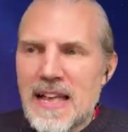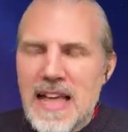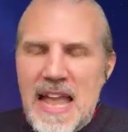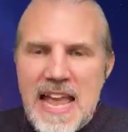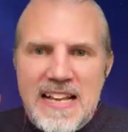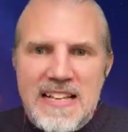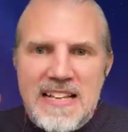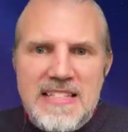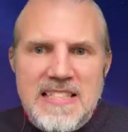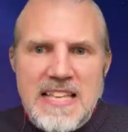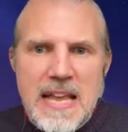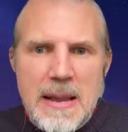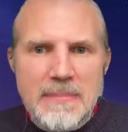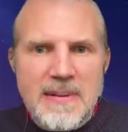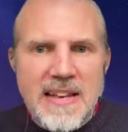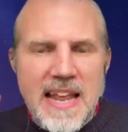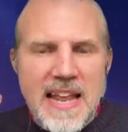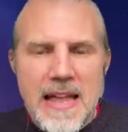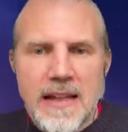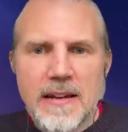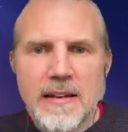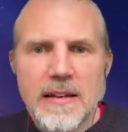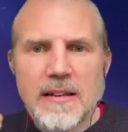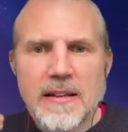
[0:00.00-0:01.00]

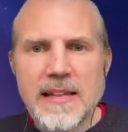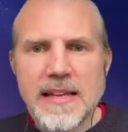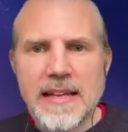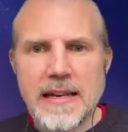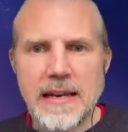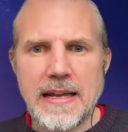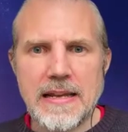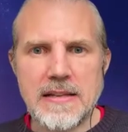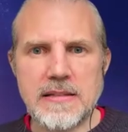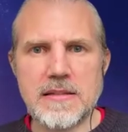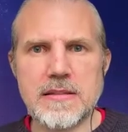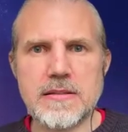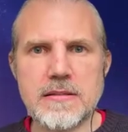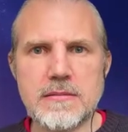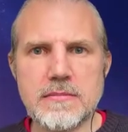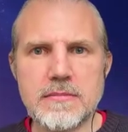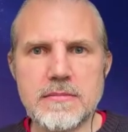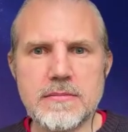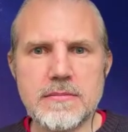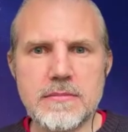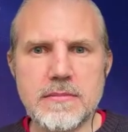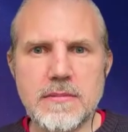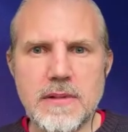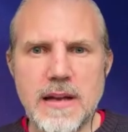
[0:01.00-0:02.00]
accept anything less.
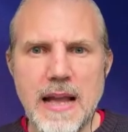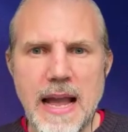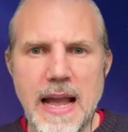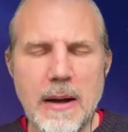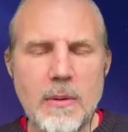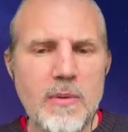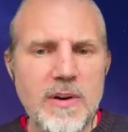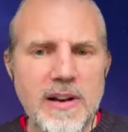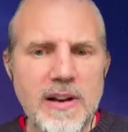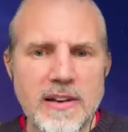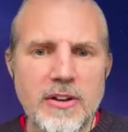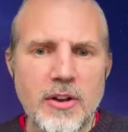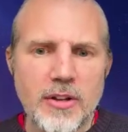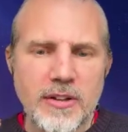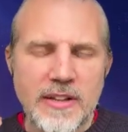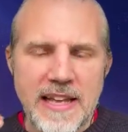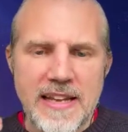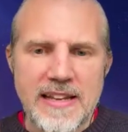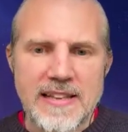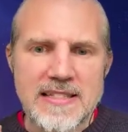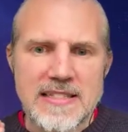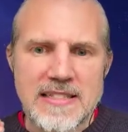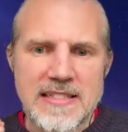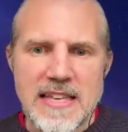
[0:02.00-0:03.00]
I will
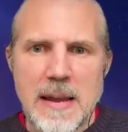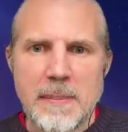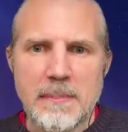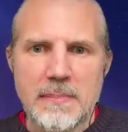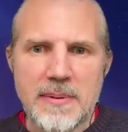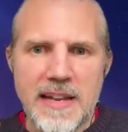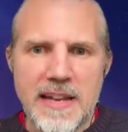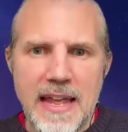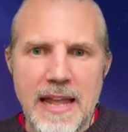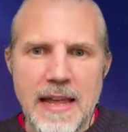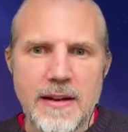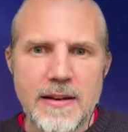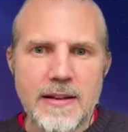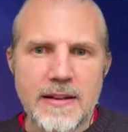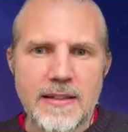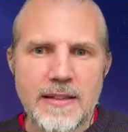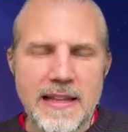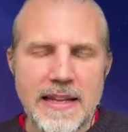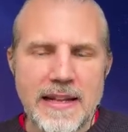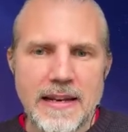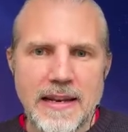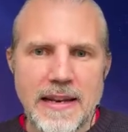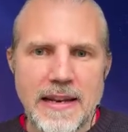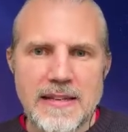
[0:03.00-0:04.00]
not accept
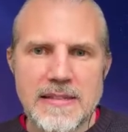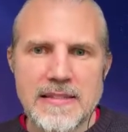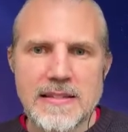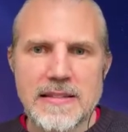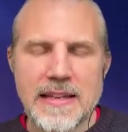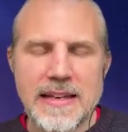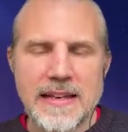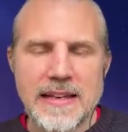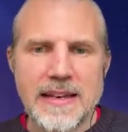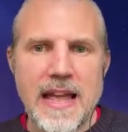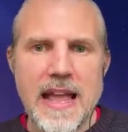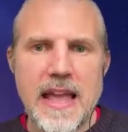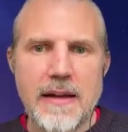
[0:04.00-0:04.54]
anything less in